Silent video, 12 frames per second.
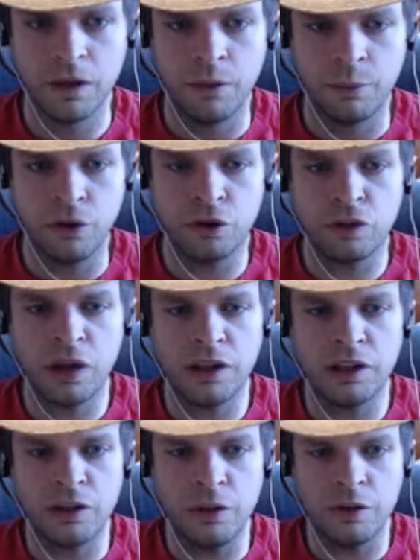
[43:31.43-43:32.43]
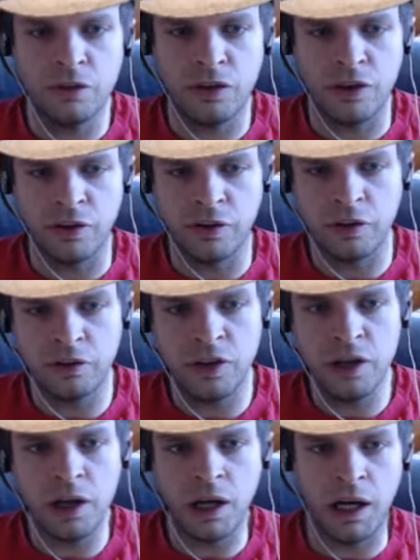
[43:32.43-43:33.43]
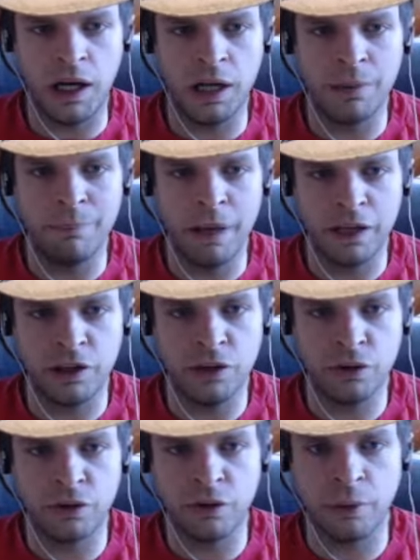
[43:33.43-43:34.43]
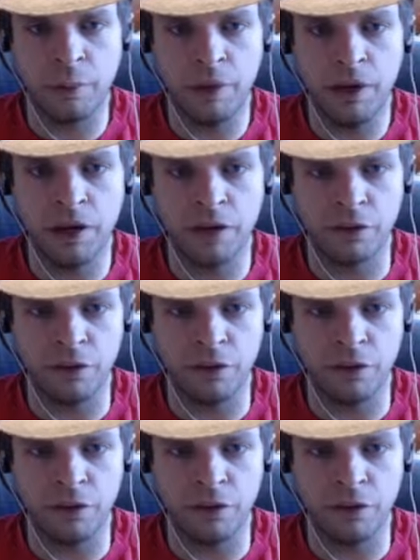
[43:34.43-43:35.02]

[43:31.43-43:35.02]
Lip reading: I'm gonna try to use Thistle Tea on Mekgineer Thermaplugg as